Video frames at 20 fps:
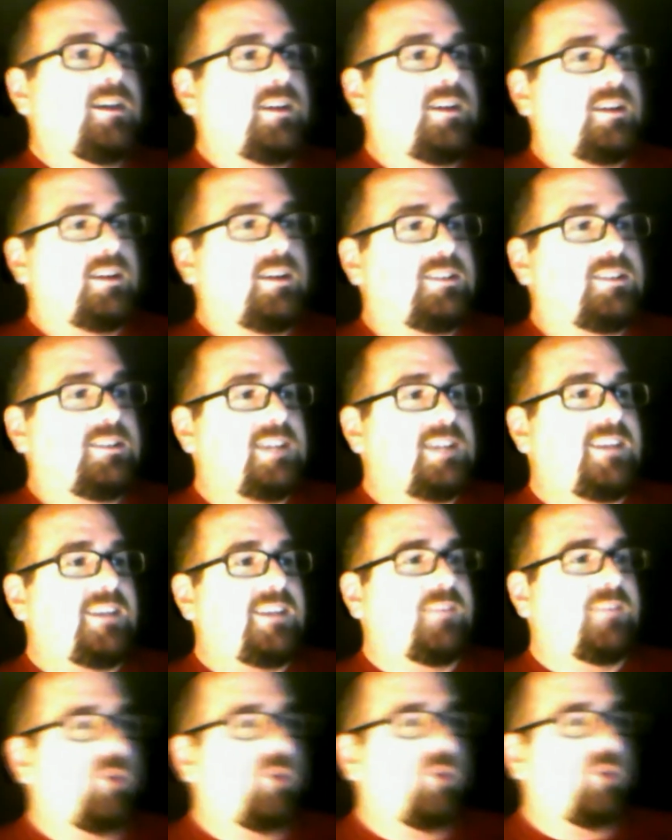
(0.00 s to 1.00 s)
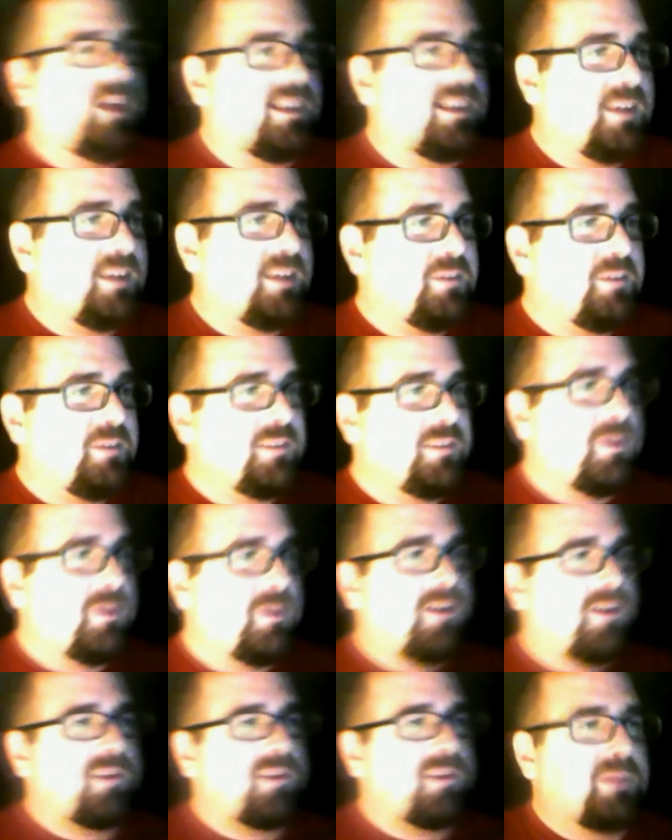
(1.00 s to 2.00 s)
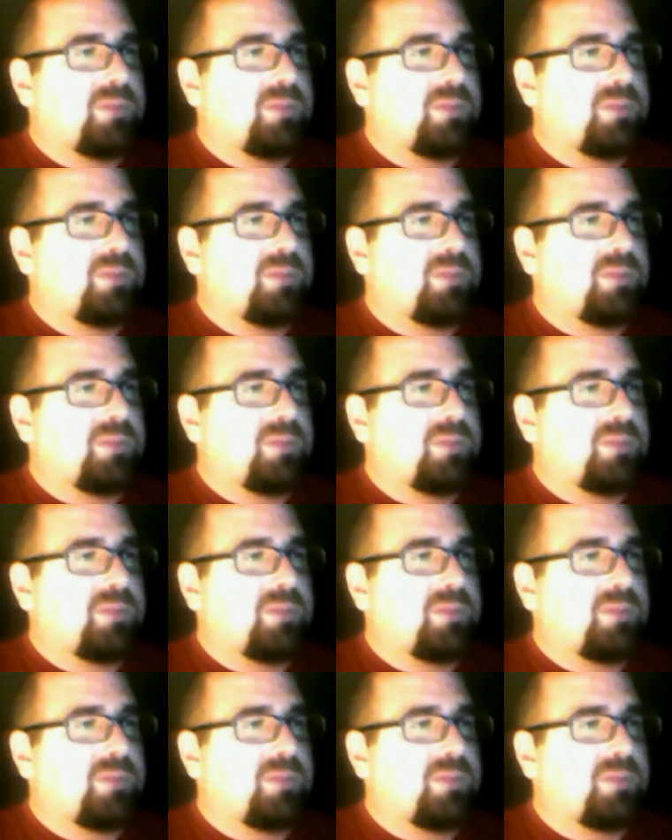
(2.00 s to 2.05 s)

Jason Verrett, love his ability to mirror